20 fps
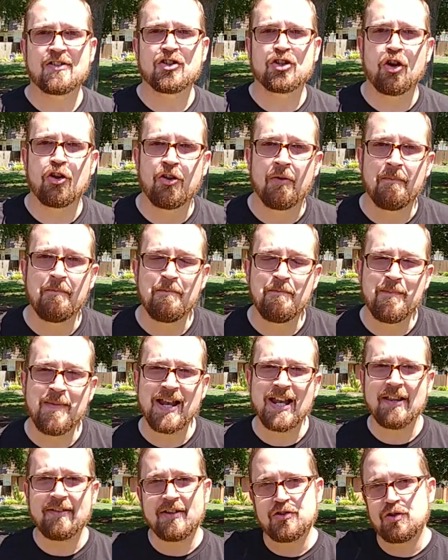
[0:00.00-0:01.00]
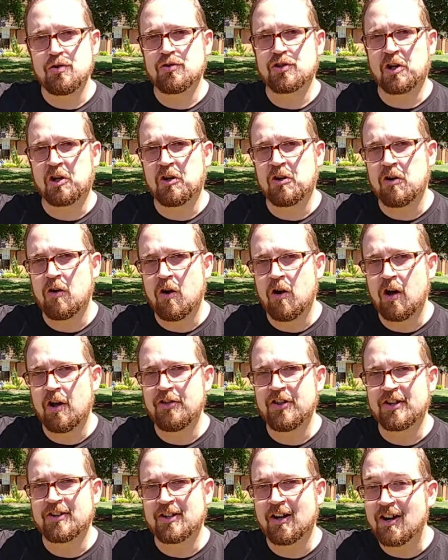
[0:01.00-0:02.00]
So the minute that you turn
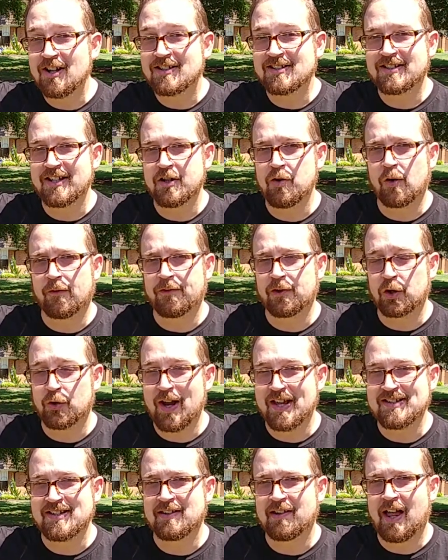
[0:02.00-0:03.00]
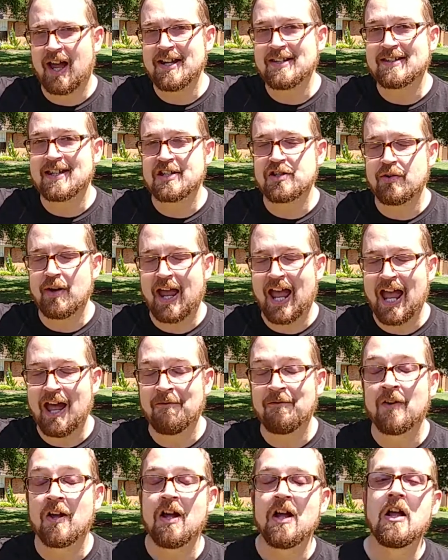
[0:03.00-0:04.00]
on the tungsten or fluorescent lights that you
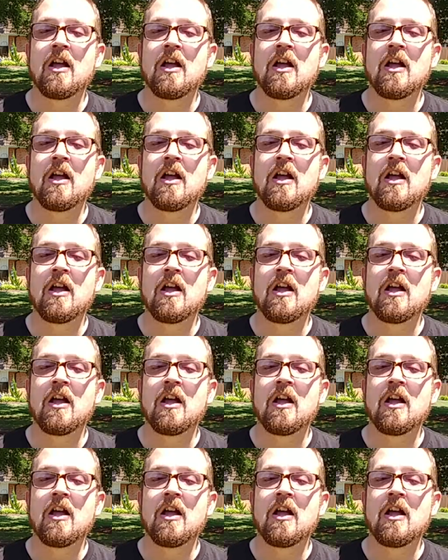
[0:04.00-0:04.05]
have,